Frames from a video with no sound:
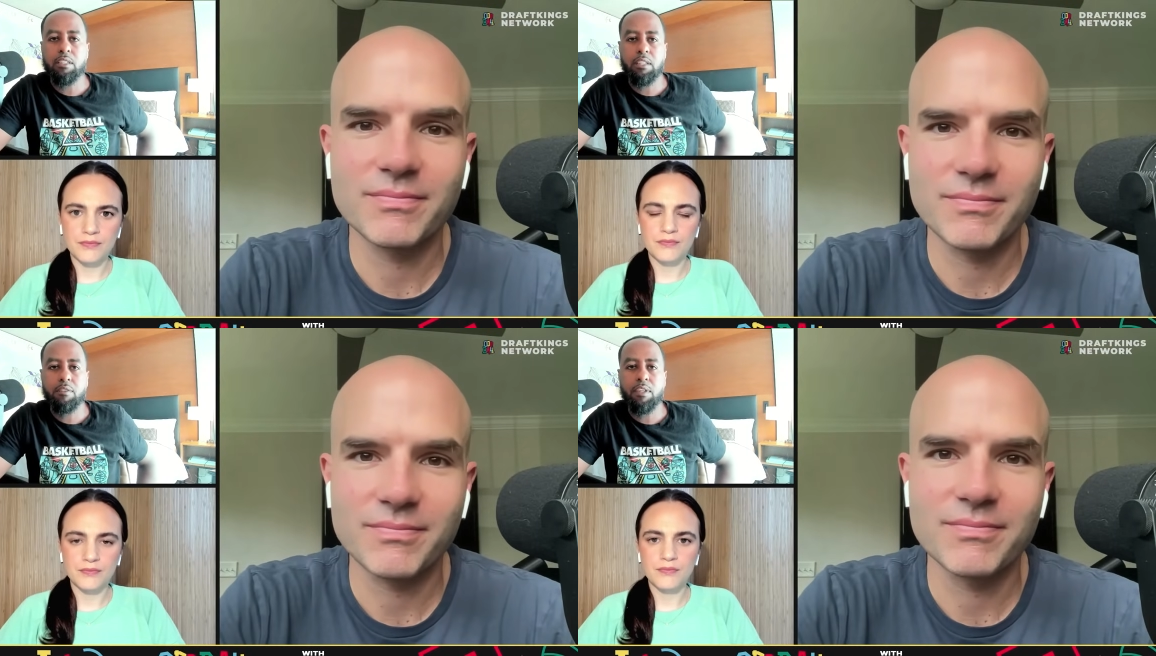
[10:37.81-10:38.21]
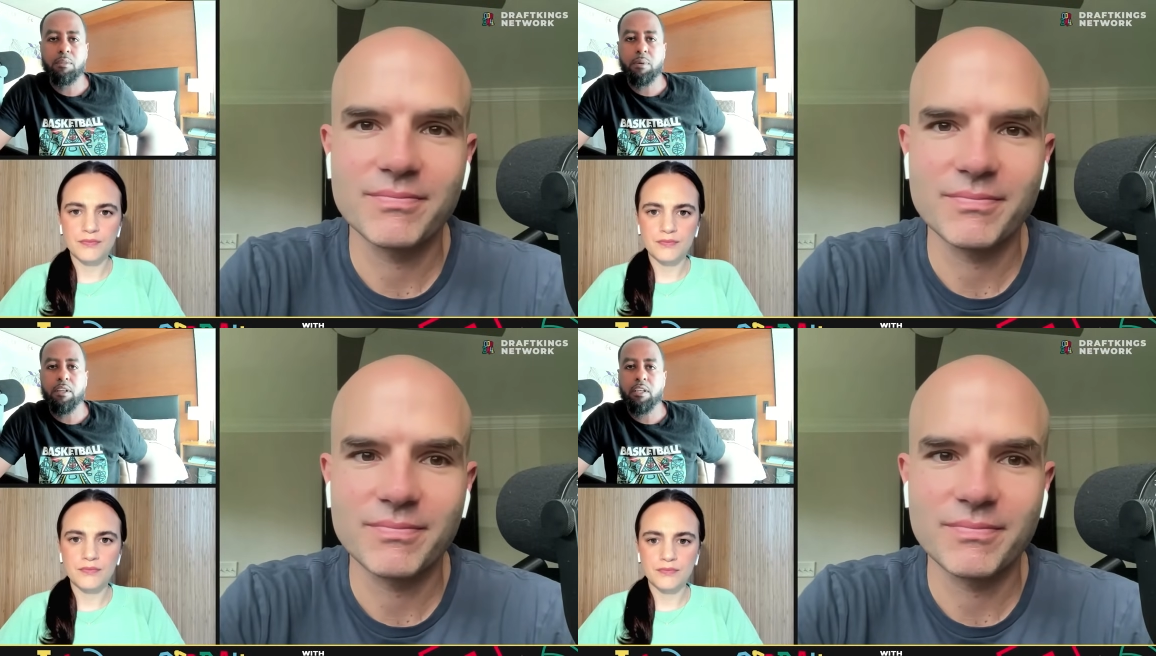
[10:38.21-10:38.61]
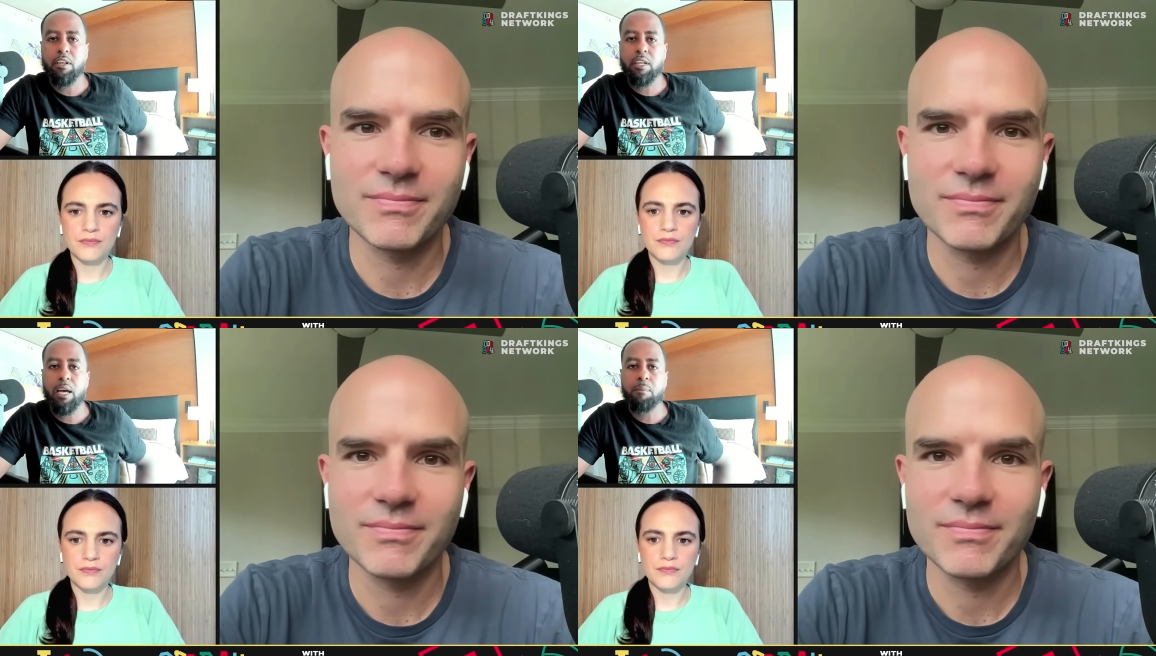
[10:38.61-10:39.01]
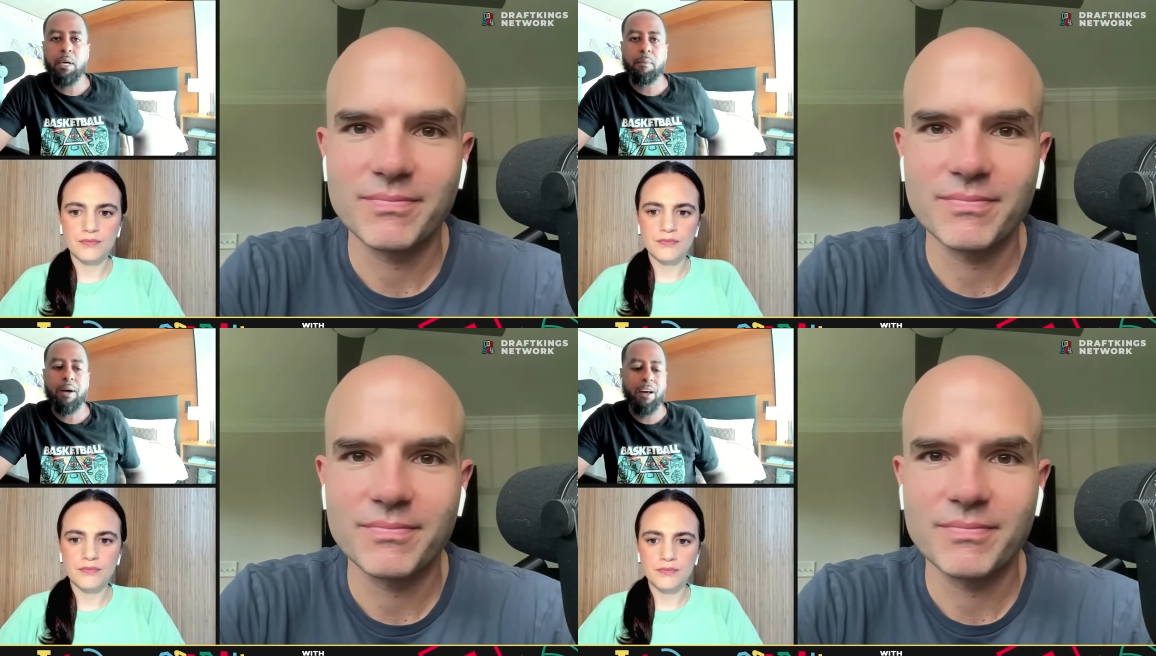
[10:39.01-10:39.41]
Speaker 1: Defensive Player of the Year
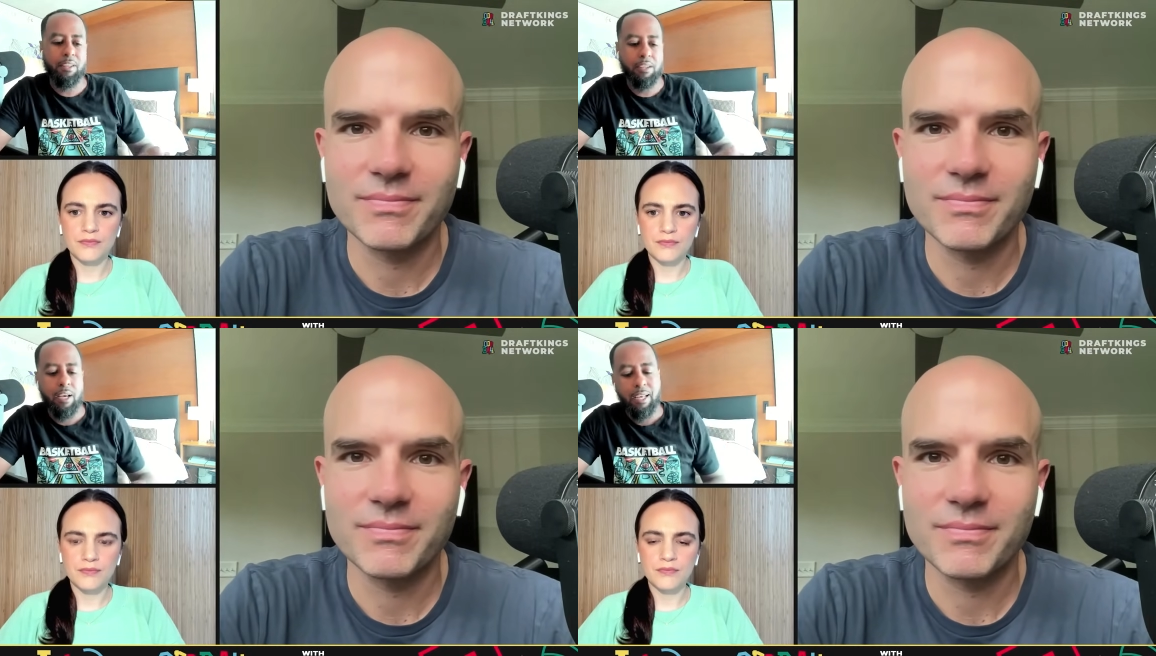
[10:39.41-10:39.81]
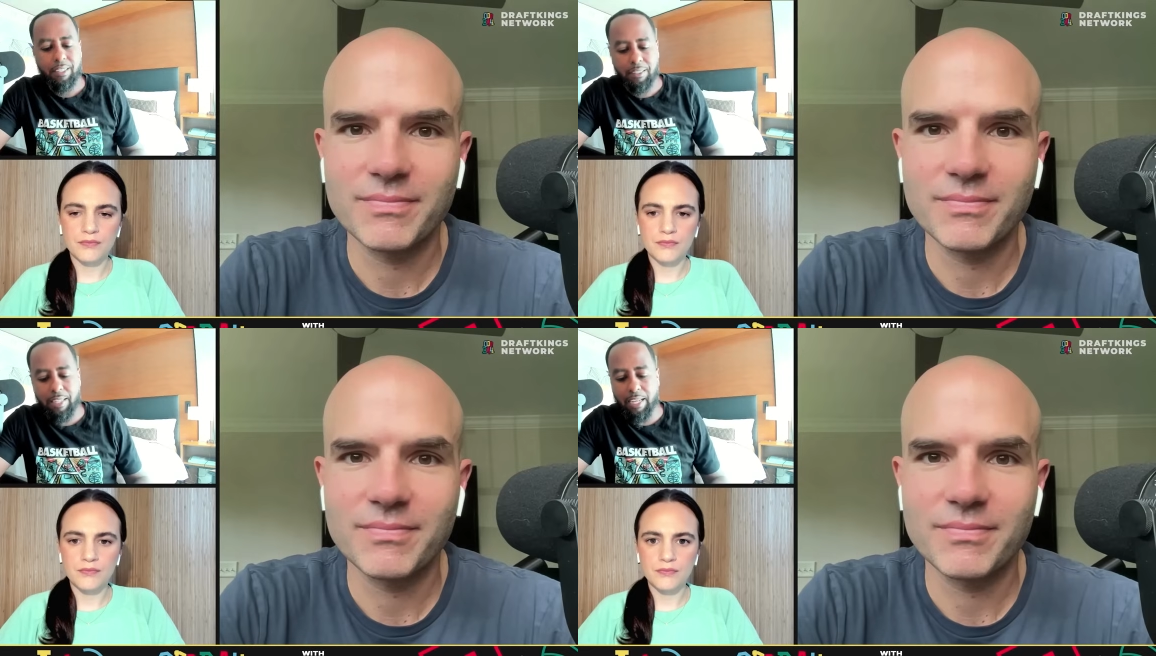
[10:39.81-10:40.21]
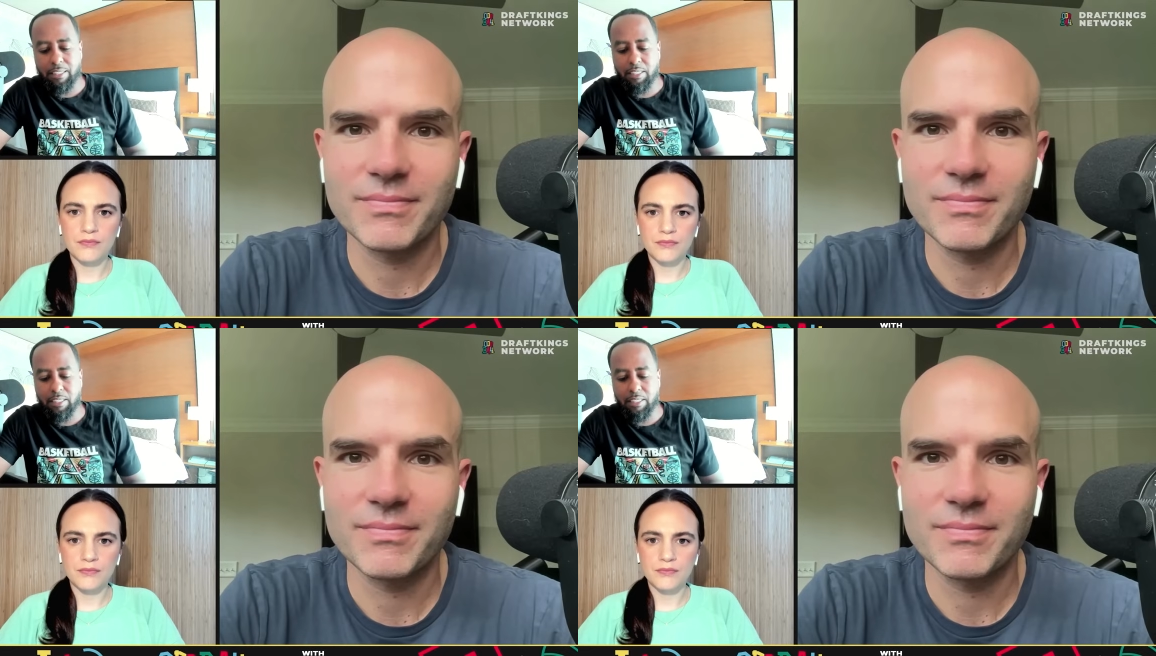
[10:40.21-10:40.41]
campaign about how the stats